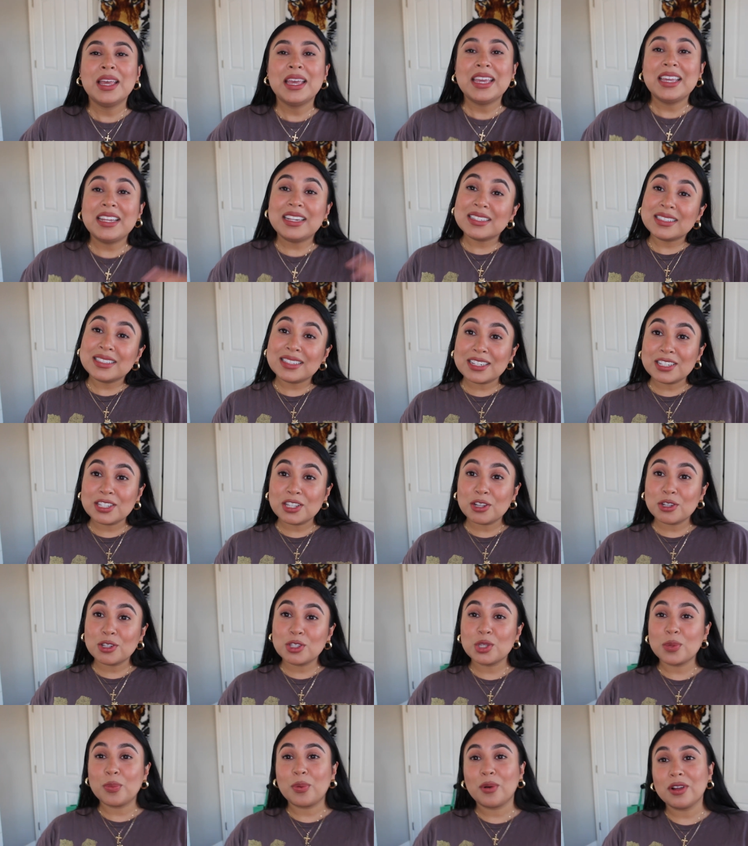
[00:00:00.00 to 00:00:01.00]
he doesn't
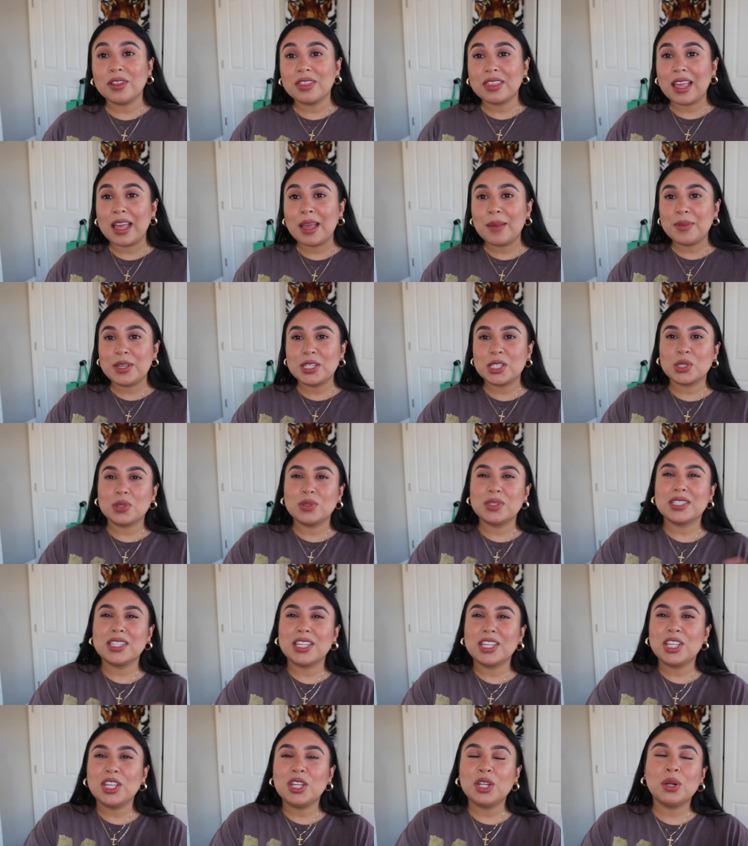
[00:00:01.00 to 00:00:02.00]
necessarily support them. He's always
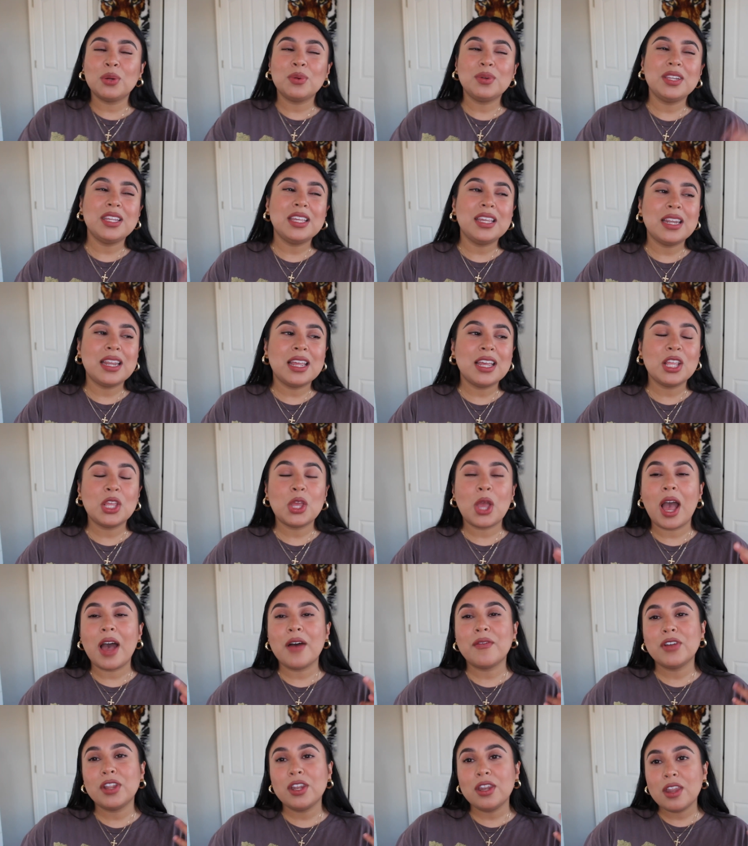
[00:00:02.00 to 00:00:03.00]
like, you don't need it, you
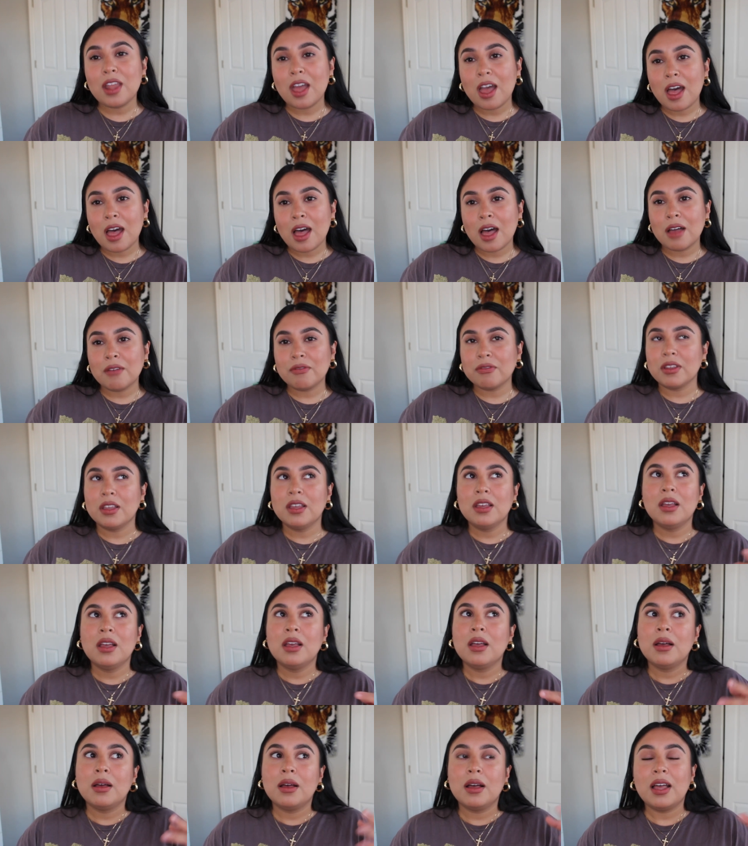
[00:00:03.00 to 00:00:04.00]
have enough.
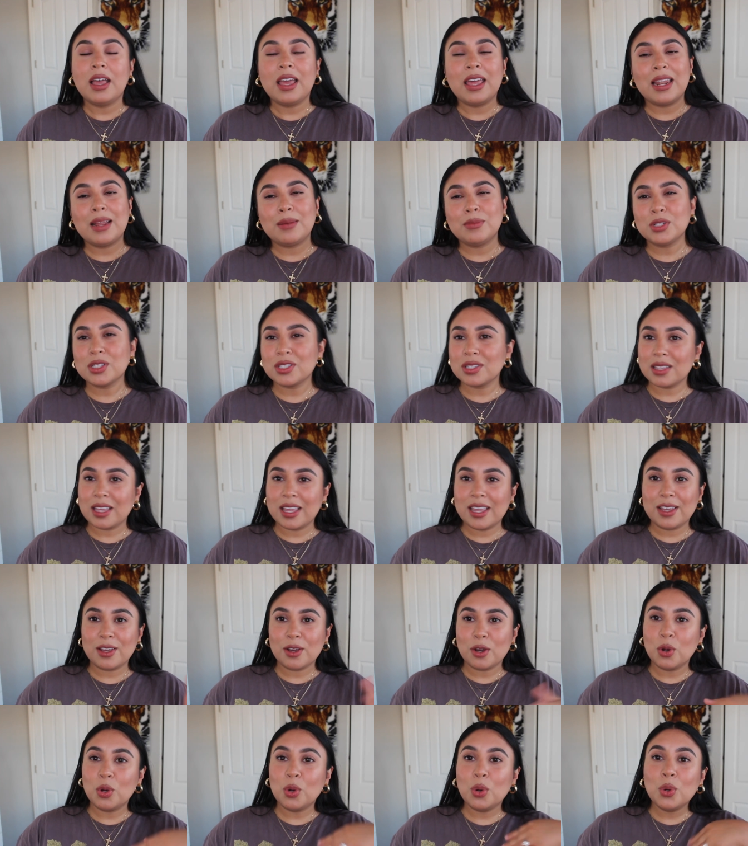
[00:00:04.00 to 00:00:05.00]
And I'm just
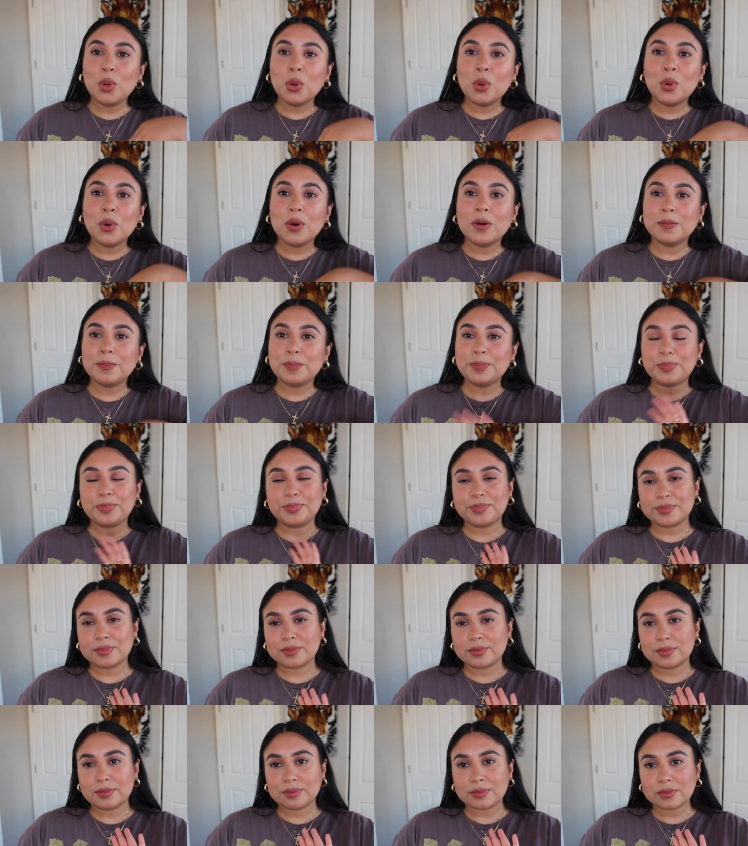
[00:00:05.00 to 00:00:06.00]
like, who
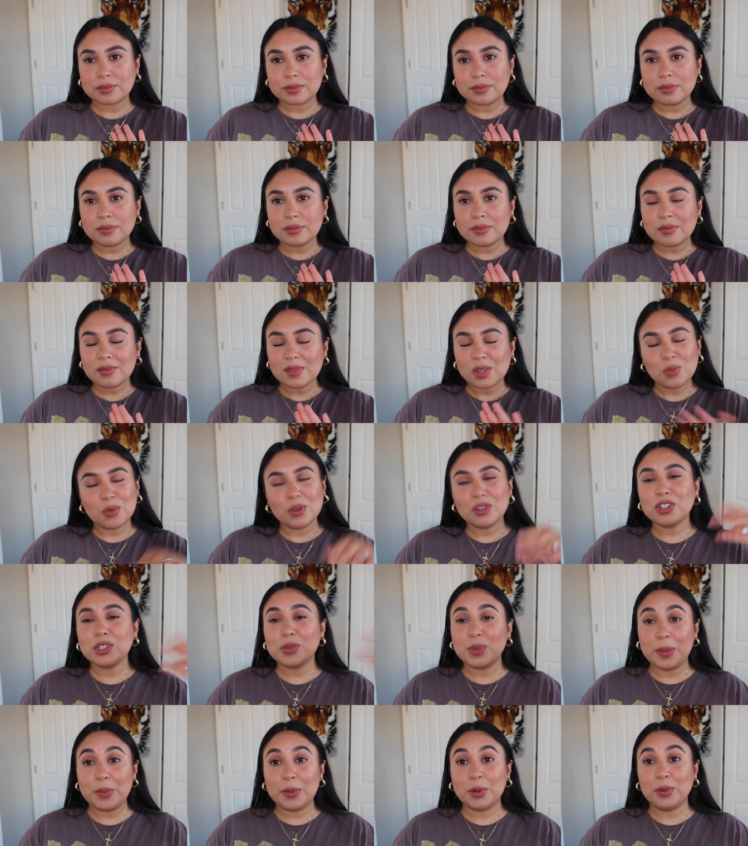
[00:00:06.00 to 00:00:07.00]
well,
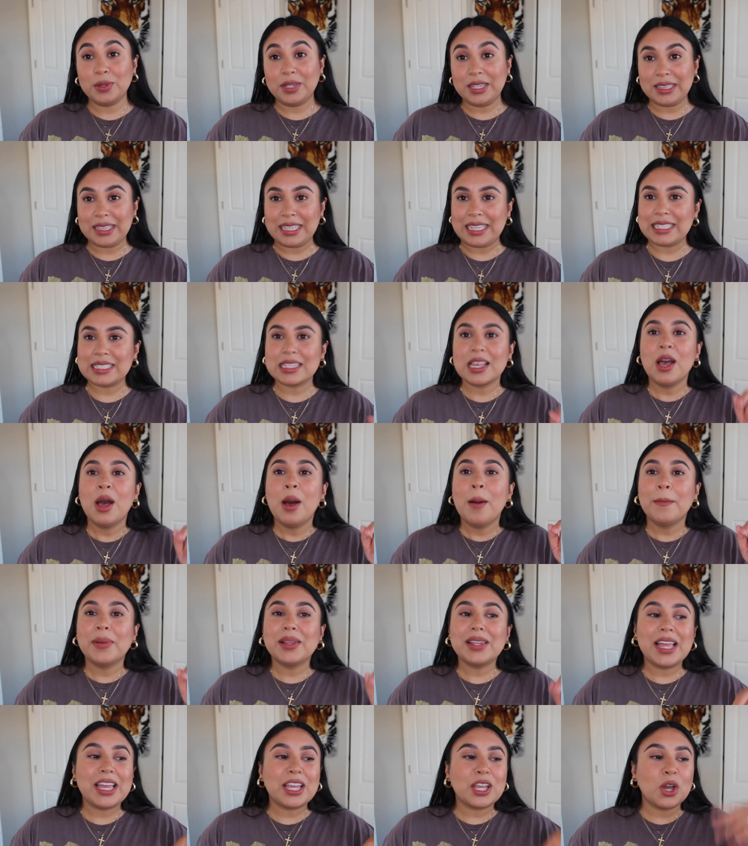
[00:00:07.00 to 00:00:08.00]
there's people who need things.
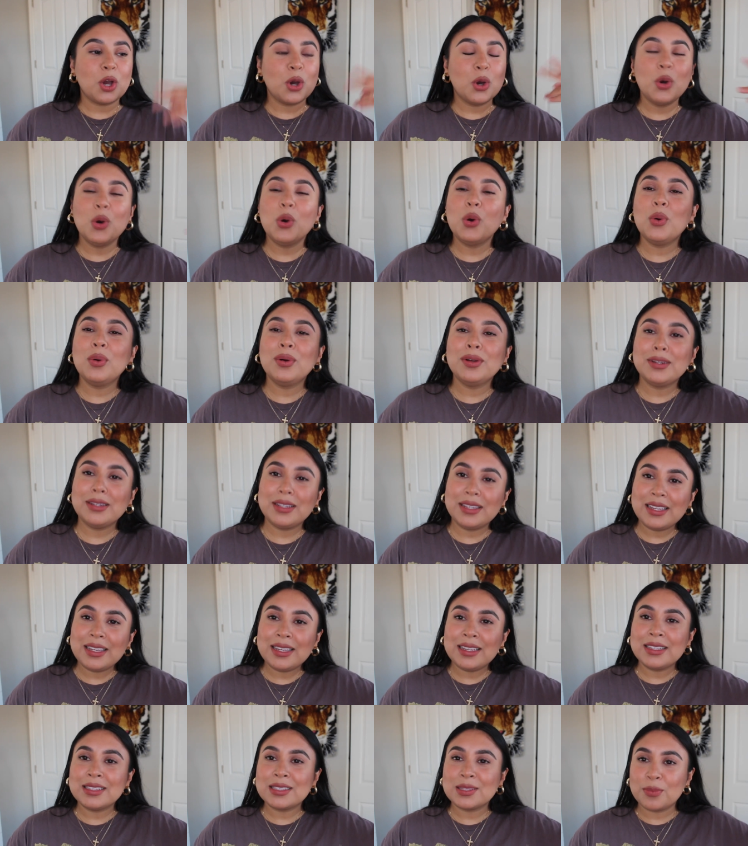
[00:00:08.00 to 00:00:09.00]
But like, who
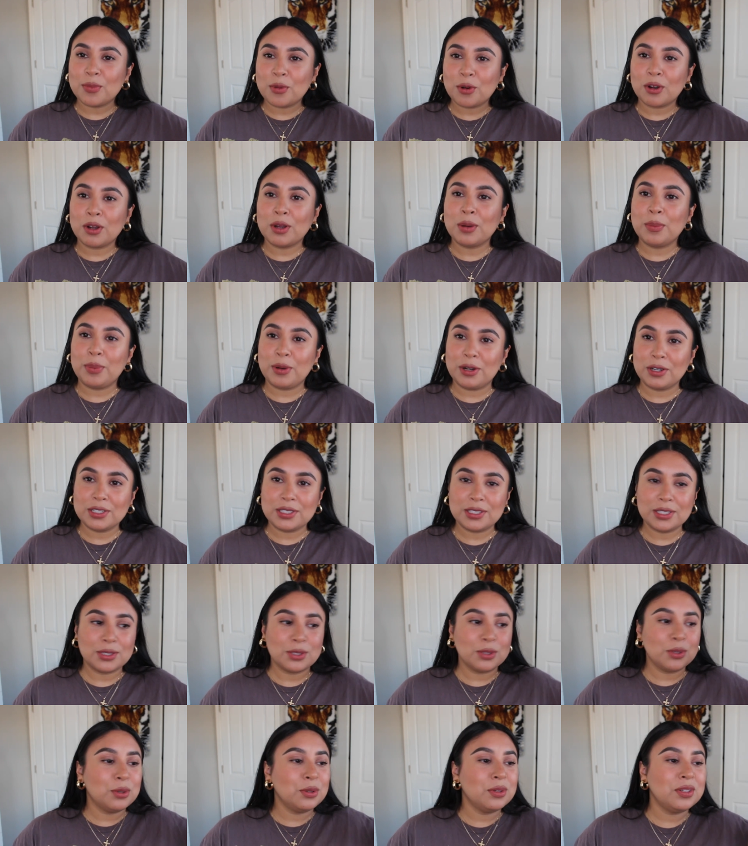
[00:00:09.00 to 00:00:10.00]
needs more
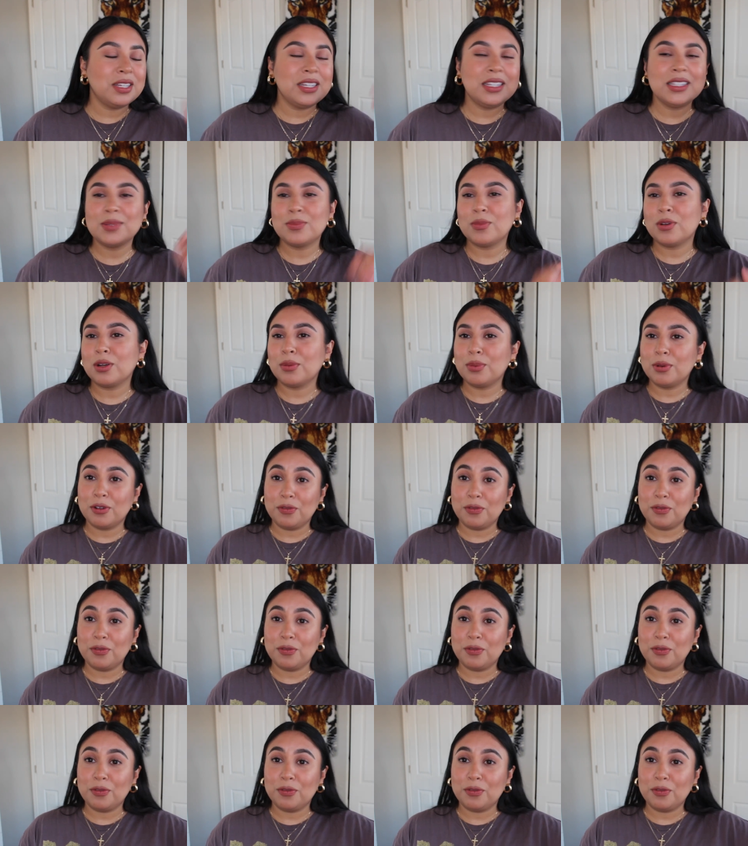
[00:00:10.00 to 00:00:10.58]
purses? Who needs more